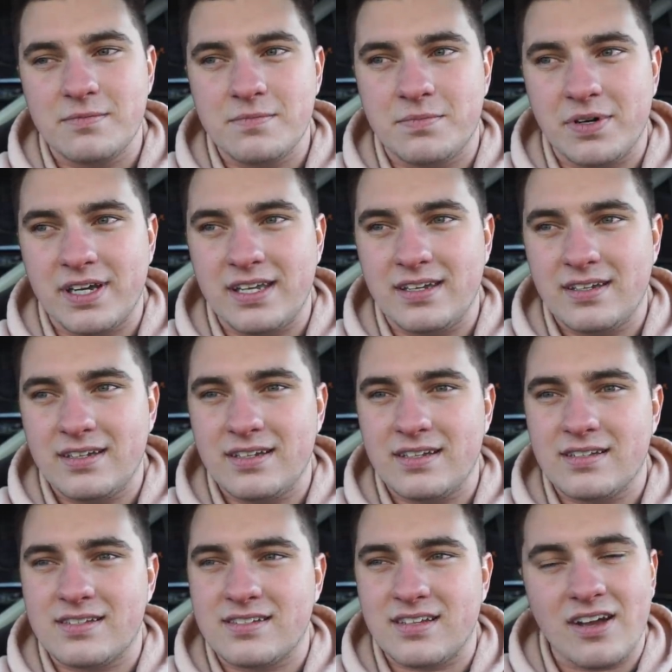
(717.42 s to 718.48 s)
But
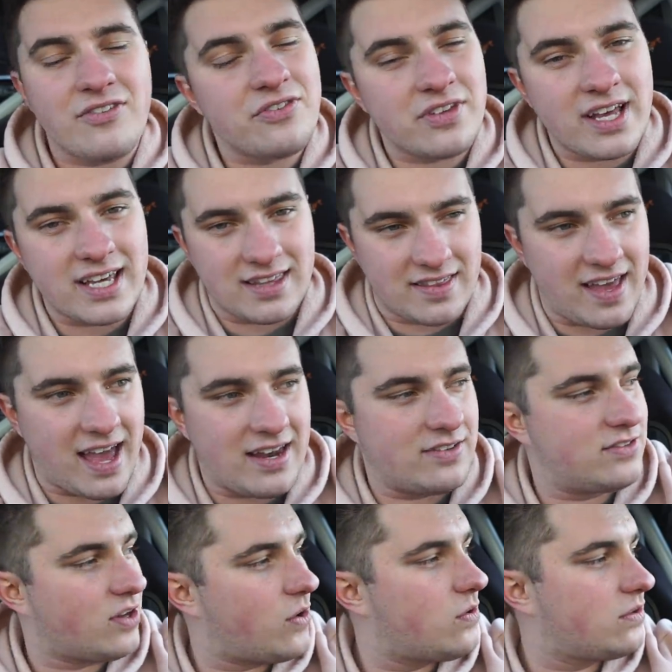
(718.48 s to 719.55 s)
stuff like
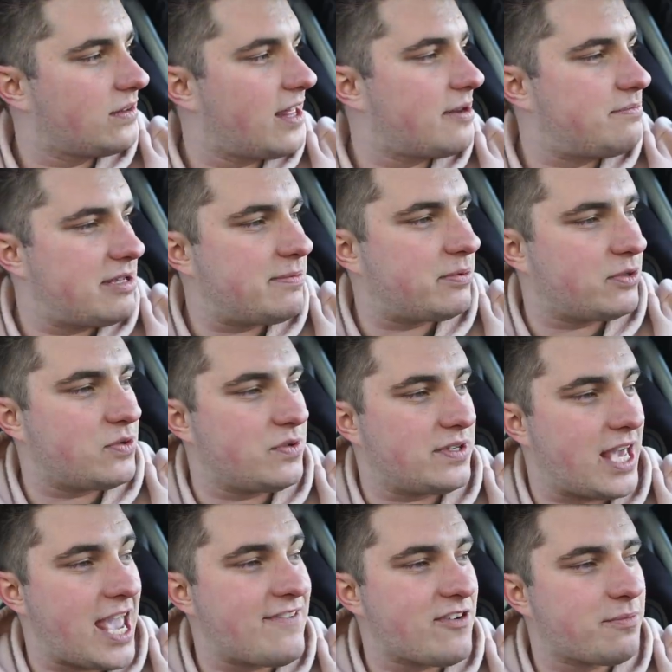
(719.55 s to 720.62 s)
that, don't let people who
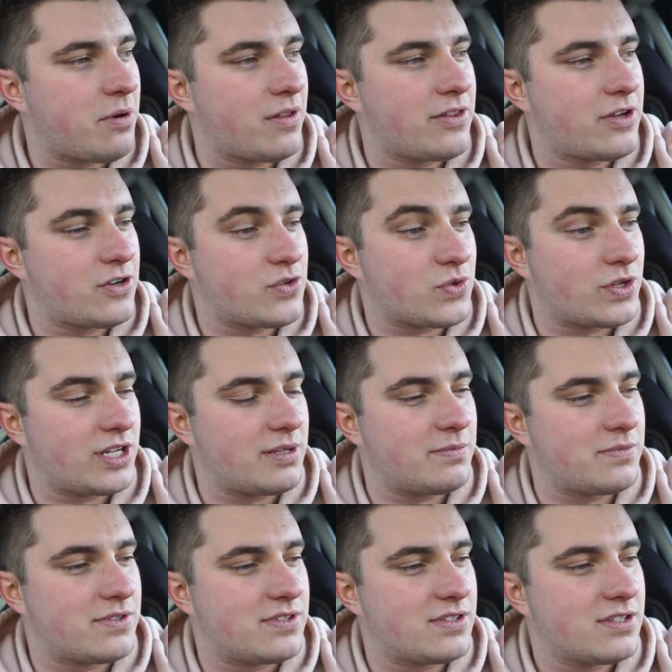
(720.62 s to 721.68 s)
gave up on their
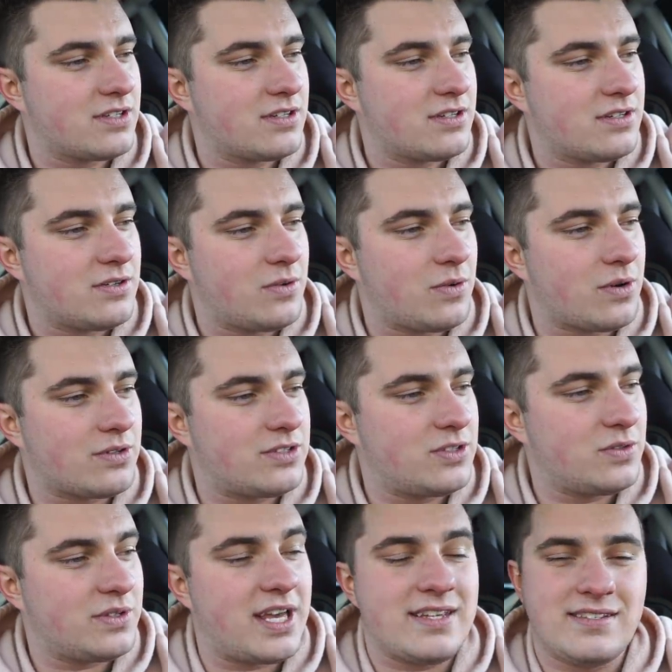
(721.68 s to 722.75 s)
dreams or are
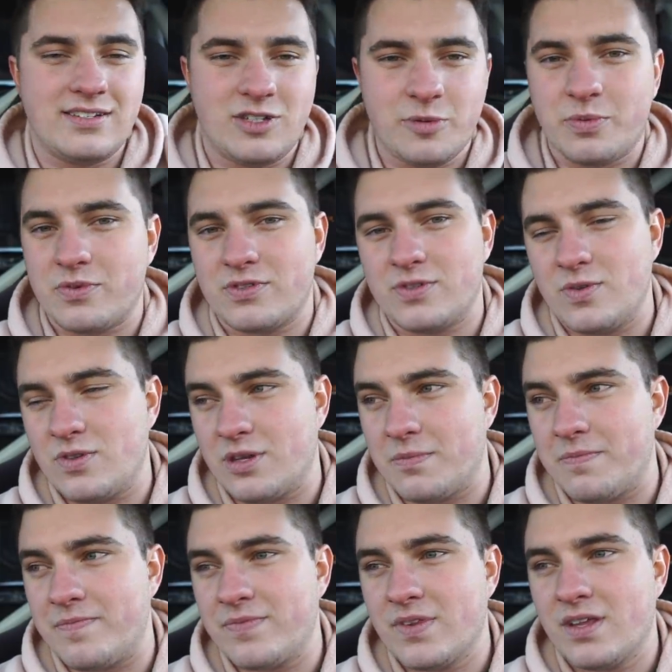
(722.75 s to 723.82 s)
too lazy to pursue
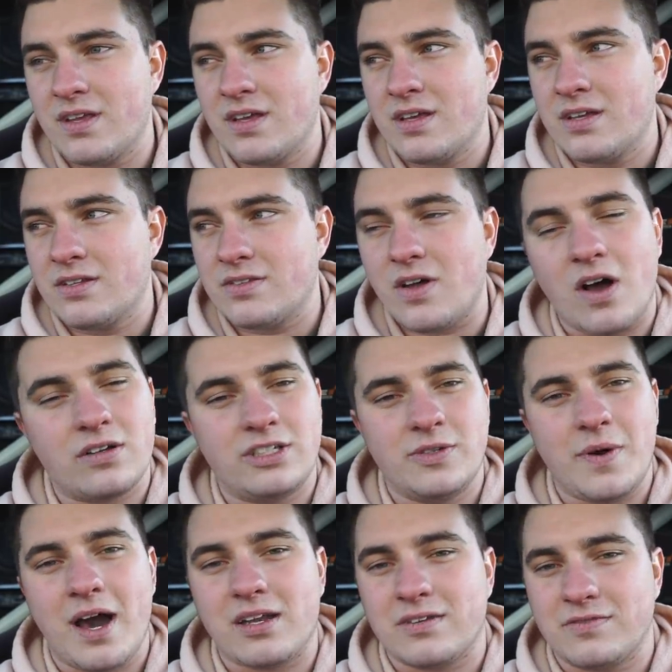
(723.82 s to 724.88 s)
them talk
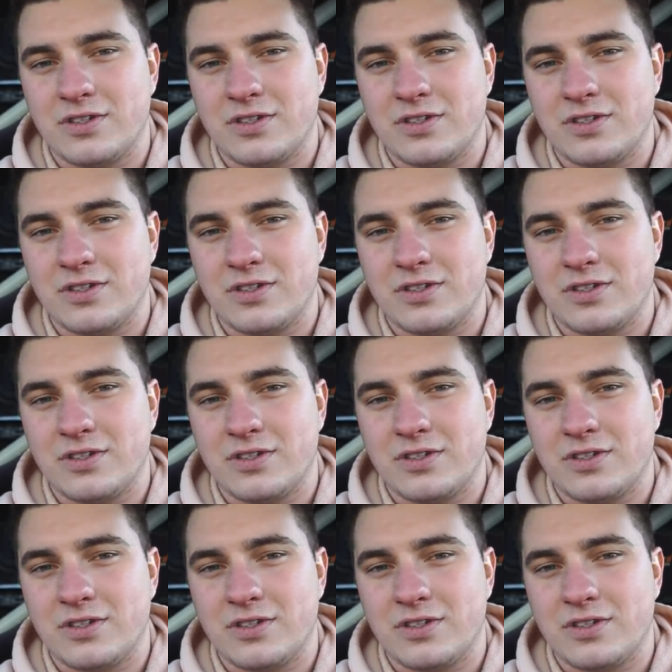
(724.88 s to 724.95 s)
you out